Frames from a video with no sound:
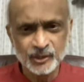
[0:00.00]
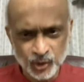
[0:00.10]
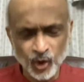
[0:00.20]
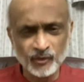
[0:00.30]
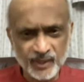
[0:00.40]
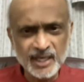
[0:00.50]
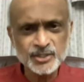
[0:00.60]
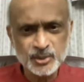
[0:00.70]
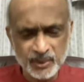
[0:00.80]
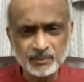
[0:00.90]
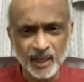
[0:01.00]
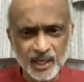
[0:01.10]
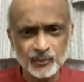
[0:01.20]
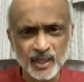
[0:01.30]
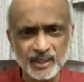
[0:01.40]
Your way has to be
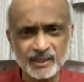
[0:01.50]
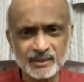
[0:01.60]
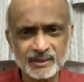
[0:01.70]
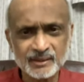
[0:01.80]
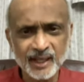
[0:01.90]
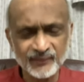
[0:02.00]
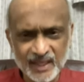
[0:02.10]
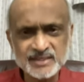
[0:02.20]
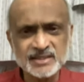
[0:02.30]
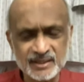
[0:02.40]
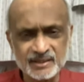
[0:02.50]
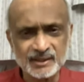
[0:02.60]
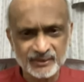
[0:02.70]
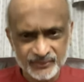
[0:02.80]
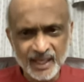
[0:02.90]
my way. And that's it.
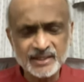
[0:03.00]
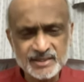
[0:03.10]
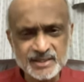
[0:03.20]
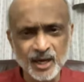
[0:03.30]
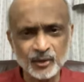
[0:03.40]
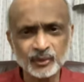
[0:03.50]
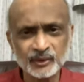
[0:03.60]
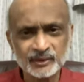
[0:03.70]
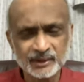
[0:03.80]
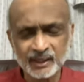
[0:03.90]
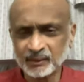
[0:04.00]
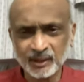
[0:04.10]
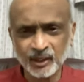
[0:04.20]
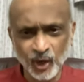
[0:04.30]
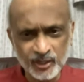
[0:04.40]
That is now the,
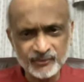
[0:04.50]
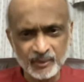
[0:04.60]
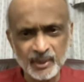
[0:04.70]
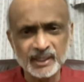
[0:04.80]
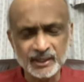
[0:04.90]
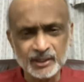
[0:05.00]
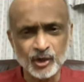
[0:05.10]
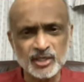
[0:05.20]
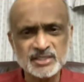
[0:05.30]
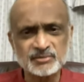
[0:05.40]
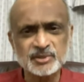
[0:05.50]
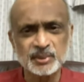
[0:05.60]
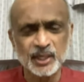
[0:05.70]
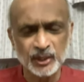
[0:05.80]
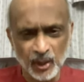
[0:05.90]
a lot of American concepts have
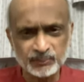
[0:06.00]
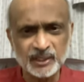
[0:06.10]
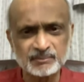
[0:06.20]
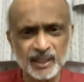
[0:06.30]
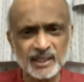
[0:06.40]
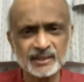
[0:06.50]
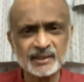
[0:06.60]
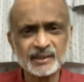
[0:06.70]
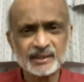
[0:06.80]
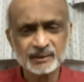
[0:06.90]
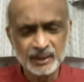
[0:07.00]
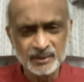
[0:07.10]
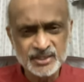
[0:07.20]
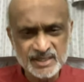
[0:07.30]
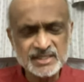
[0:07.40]
been adopted by the
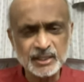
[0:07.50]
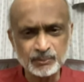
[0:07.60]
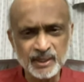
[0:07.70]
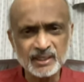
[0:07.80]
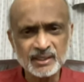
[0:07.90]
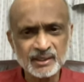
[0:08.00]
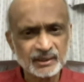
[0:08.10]
CCP.